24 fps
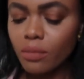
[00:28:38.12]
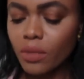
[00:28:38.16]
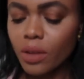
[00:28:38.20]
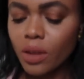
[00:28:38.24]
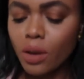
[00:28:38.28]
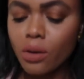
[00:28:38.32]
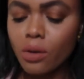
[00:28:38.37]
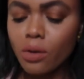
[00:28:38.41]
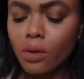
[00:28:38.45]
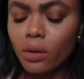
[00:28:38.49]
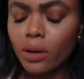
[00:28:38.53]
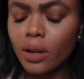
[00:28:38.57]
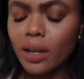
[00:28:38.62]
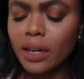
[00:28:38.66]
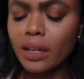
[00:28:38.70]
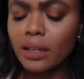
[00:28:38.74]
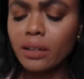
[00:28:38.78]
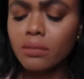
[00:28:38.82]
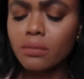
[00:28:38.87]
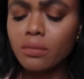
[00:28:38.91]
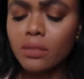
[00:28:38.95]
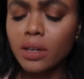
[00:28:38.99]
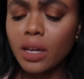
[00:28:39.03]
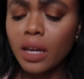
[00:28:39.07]
you know,
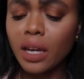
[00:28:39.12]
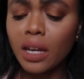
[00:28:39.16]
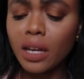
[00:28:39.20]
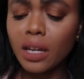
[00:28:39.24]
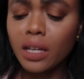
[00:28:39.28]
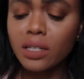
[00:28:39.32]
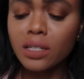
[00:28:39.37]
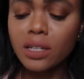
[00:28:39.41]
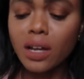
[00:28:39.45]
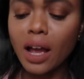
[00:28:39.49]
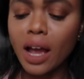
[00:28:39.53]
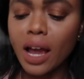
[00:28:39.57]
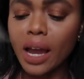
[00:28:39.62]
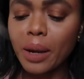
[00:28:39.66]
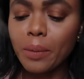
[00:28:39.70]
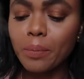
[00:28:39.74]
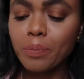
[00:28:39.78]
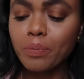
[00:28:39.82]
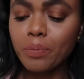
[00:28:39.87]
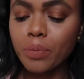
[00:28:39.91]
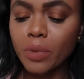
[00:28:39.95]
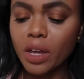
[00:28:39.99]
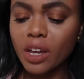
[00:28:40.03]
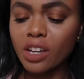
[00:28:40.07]
like eating
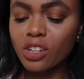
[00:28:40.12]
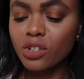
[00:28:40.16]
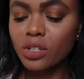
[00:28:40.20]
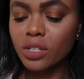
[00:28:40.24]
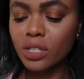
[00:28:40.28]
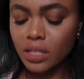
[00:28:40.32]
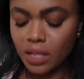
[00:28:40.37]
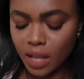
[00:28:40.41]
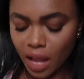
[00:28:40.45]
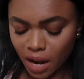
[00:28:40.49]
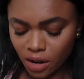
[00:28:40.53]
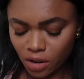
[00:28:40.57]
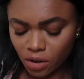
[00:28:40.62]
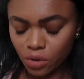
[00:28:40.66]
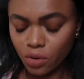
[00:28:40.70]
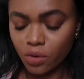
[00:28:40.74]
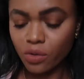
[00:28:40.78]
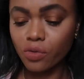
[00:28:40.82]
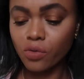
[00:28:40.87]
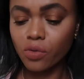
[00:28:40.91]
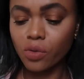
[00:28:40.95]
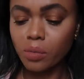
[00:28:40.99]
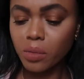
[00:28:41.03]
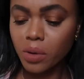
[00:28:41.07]
time is just not
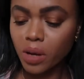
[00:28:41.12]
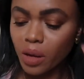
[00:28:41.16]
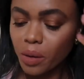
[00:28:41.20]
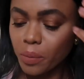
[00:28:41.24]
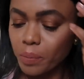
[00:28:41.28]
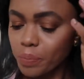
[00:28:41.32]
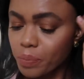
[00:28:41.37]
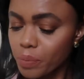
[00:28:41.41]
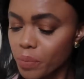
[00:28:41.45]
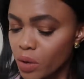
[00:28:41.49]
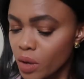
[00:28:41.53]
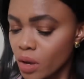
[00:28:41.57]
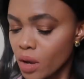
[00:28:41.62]
good for me.